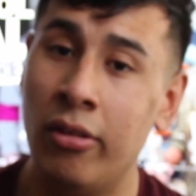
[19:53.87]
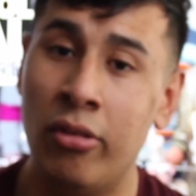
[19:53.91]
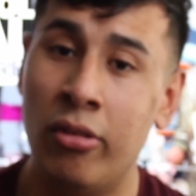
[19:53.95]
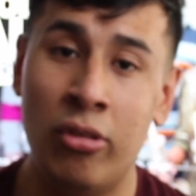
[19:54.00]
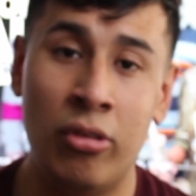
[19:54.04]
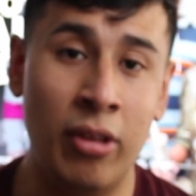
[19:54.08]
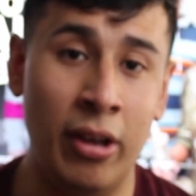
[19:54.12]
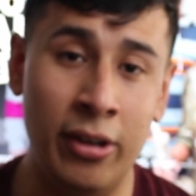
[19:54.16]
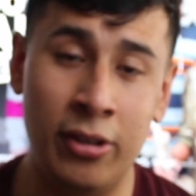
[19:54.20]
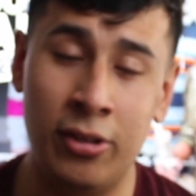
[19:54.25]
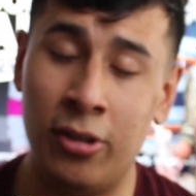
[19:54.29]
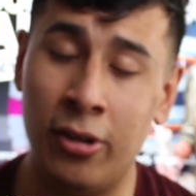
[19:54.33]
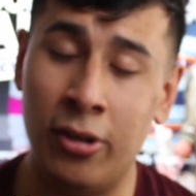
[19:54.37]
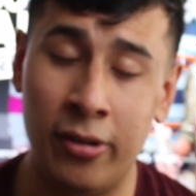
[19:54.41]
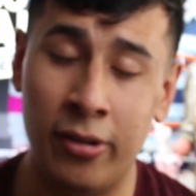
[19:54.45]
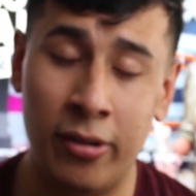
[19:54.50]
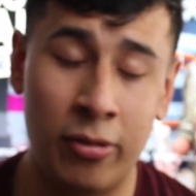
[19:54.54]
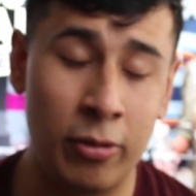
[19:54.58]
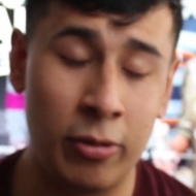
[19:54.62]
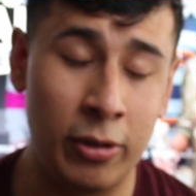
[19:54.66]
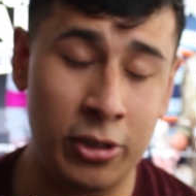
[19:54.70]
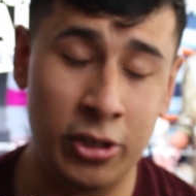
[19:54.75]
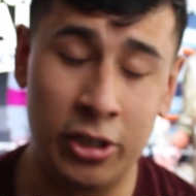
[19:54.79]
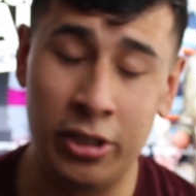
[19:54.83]
turning the
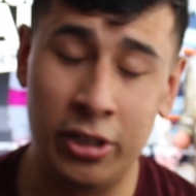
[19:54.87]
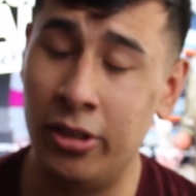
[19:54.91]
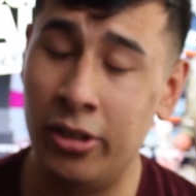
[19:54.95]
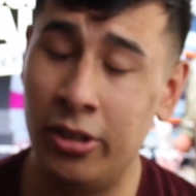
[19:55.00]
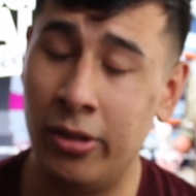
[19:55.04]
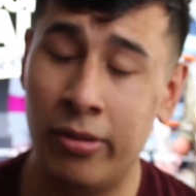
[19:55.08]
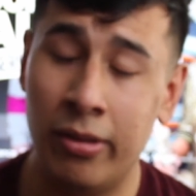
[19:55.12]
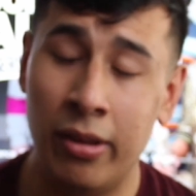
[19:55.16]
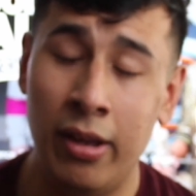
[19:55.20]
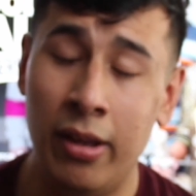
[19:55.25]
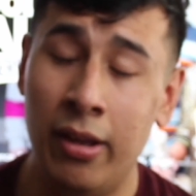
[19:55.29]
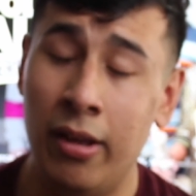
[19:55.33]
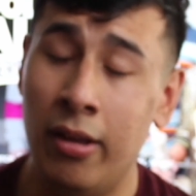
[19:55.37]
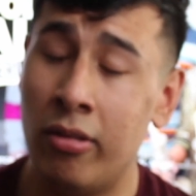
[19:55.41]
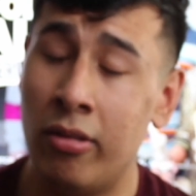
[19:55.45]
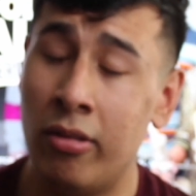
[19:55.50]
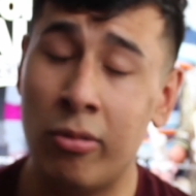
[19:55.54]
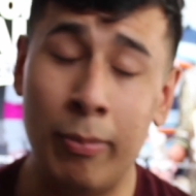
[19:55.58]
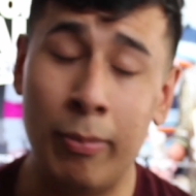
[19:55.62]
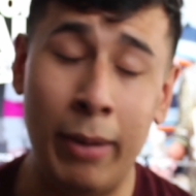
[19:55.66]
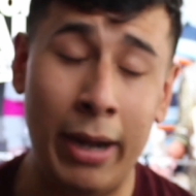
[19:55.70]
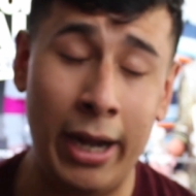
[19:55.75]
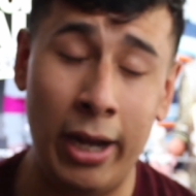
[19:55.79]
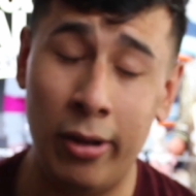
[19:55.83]
switch. She just
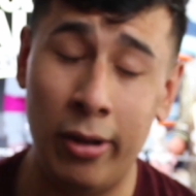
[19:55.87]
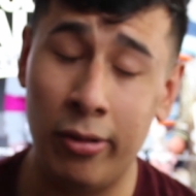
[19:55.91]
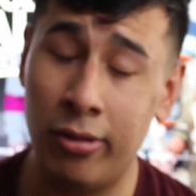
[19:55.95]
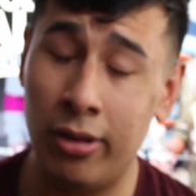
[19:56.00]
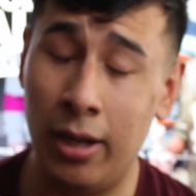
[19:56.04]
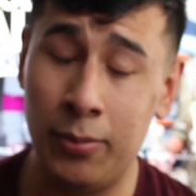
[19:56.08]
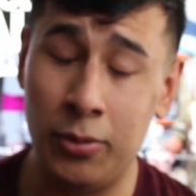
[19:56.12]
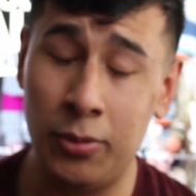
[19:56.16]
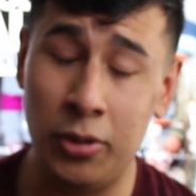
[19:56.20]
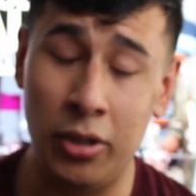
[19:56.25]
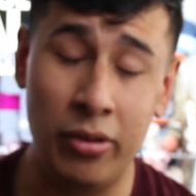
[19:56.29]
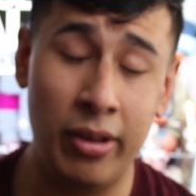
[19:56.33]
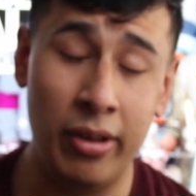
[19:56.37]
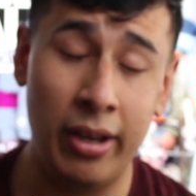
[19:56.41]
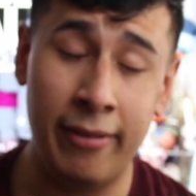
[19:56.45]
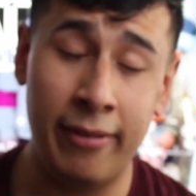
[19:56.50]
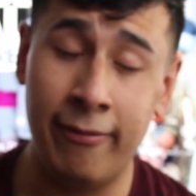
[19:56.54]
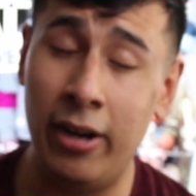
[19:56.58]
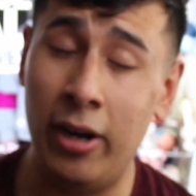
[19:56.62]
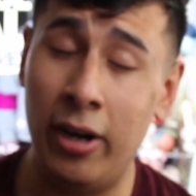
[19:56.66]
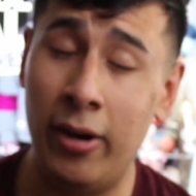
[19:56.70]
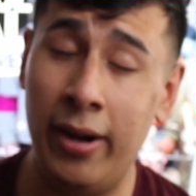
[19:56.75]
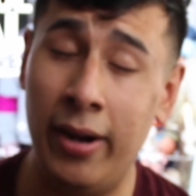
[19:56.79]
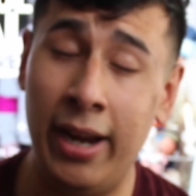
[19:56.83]
smiles up. She's like
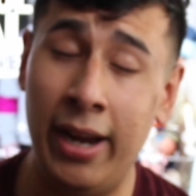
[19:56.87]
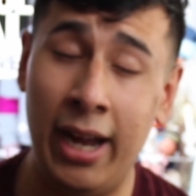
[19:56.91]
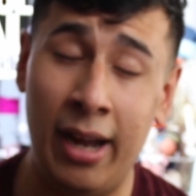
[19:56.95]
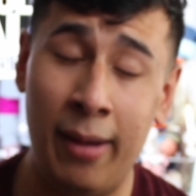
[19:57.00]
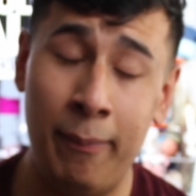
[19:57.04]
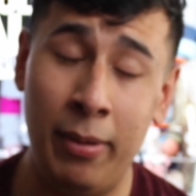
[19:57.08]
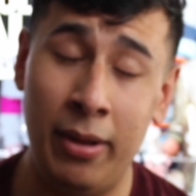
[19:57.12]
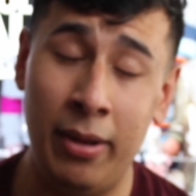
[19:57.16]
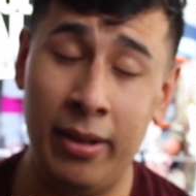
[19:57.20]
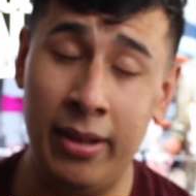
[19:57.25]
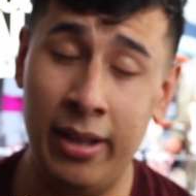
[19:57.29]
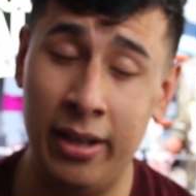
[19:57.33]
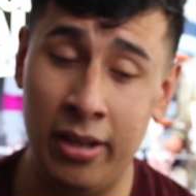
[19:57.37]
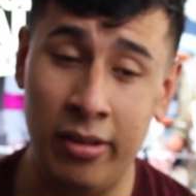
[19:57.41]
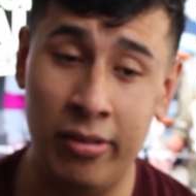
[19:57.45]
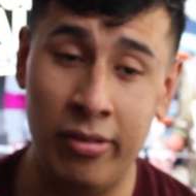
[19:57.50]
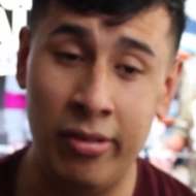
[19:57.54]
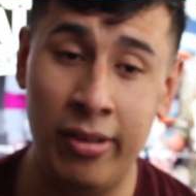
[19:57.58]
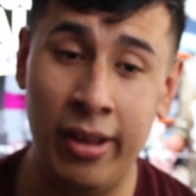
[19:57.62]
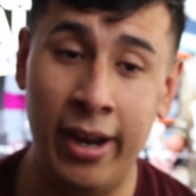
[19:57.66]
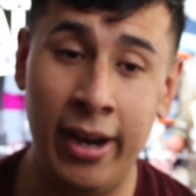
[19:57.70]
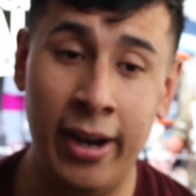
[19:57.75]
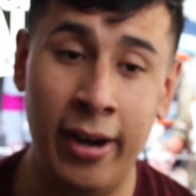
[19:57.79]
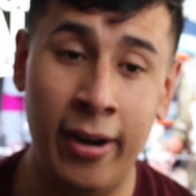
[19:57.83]
very happy that he's
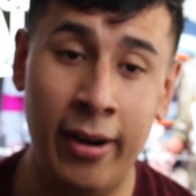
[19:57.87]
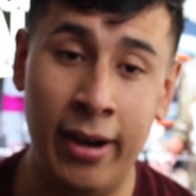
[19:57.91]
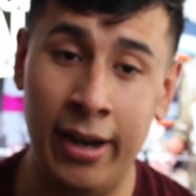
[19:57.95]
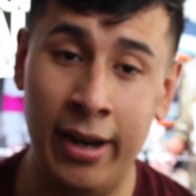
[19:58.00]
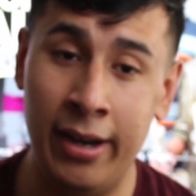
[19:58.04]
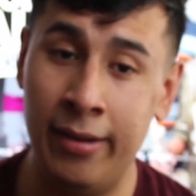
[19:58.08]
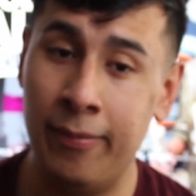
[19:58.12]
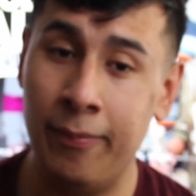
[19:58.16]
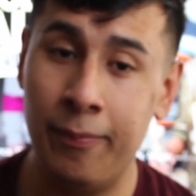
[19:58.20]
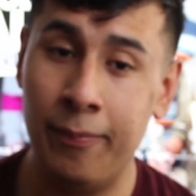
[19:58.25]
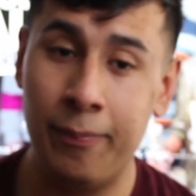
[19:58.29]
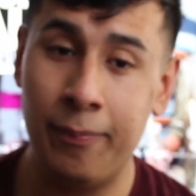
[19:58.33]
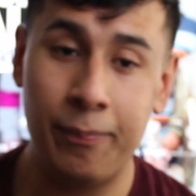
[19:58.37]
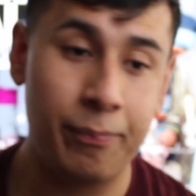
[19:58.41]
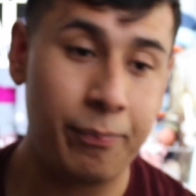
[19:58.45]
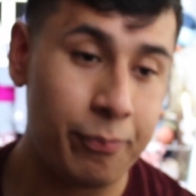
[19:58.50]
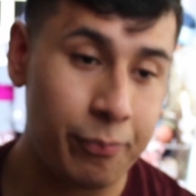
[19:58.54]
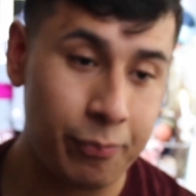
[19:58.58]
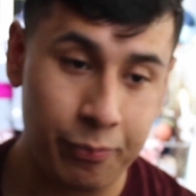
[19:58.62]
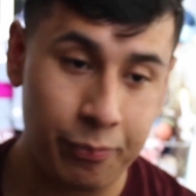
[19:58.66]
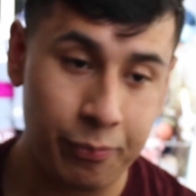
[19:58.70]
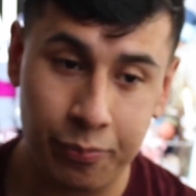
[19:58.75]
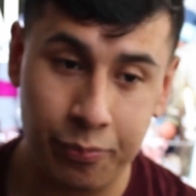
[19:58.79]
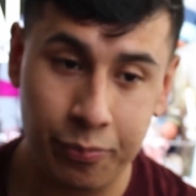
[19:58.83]
there, and.
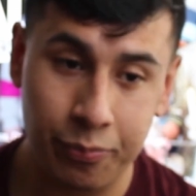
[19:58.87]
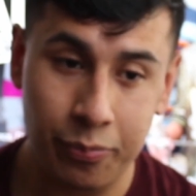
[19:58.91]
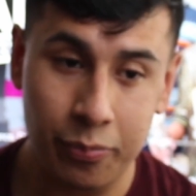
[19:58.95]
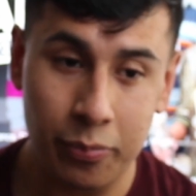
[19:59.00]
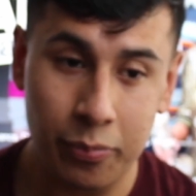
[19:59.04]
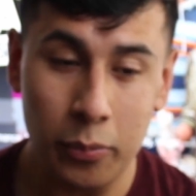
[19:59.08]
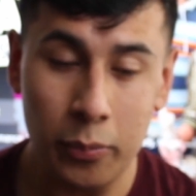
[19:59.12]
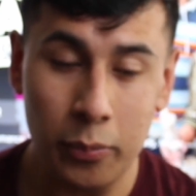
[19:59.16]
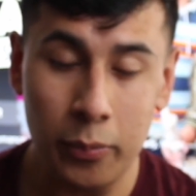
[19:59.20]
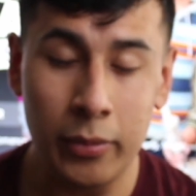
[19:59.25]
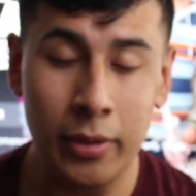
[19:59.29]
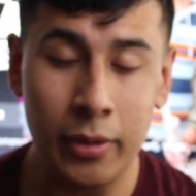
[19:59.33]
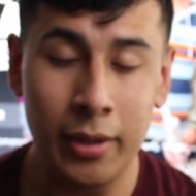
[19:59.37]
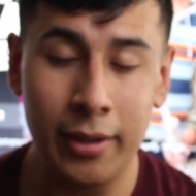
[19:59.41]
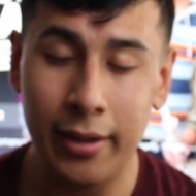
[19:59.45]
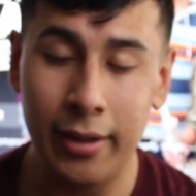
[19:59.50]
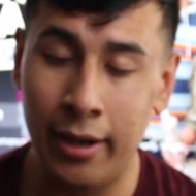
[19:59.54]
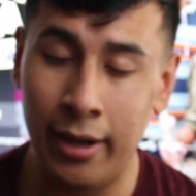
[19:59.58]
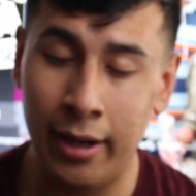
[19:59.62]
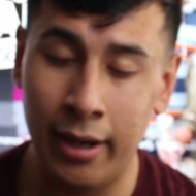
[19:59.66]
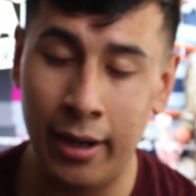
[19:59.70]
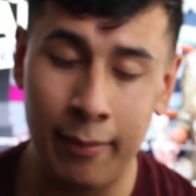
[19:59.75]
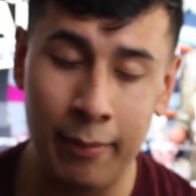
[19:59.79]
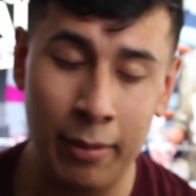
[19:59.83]

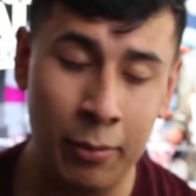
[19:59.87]
It